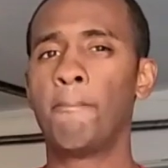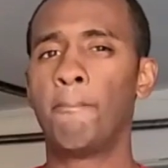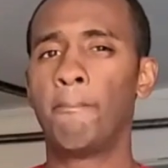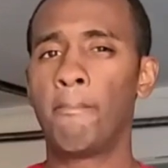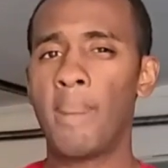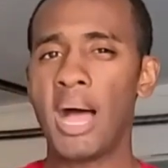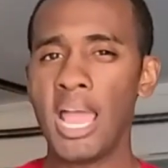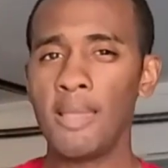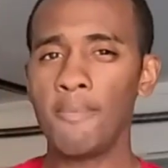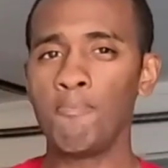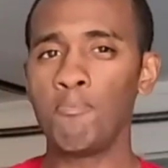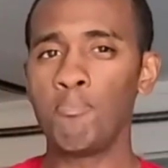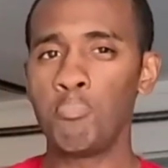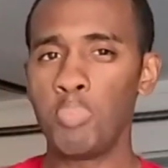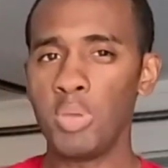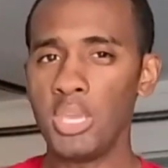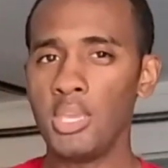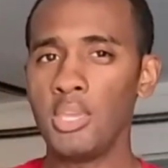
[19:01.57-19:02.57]

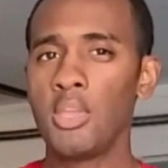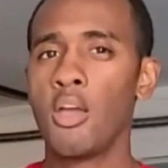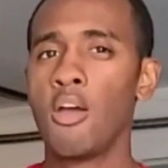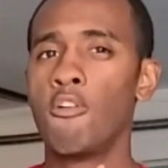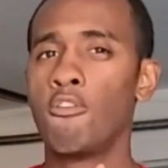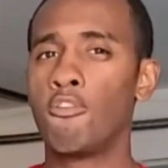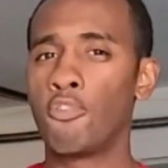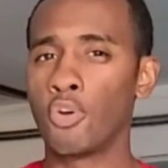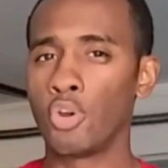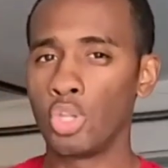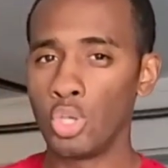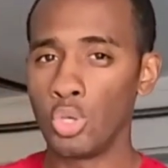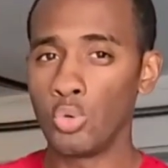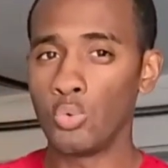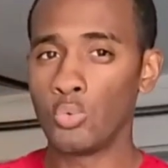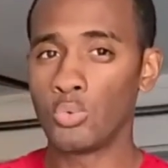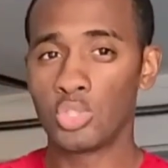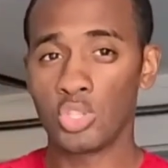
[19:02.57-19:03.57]
might be for you.